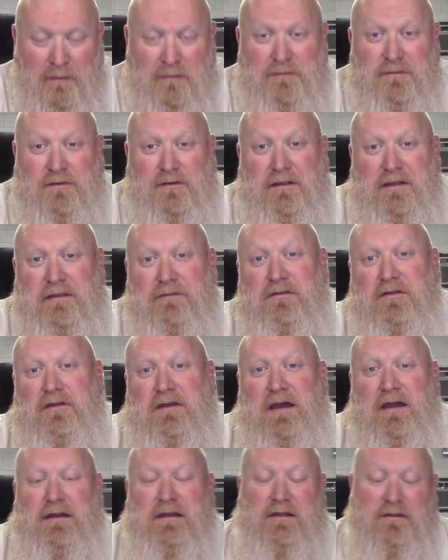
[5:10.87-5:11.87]
So, to give you an
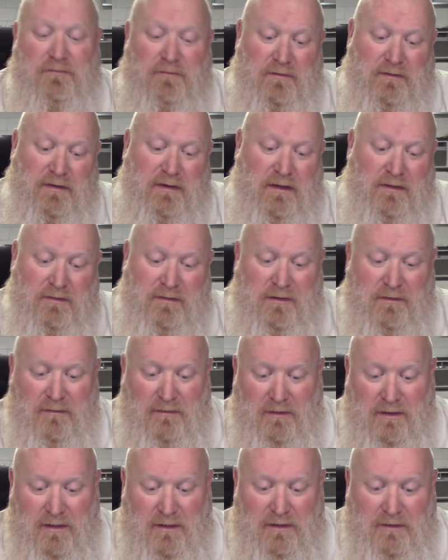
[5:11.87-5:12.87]
idea for South
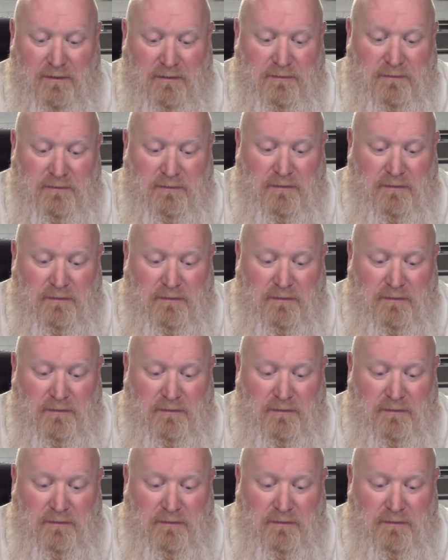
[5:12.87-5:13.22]
Carolina,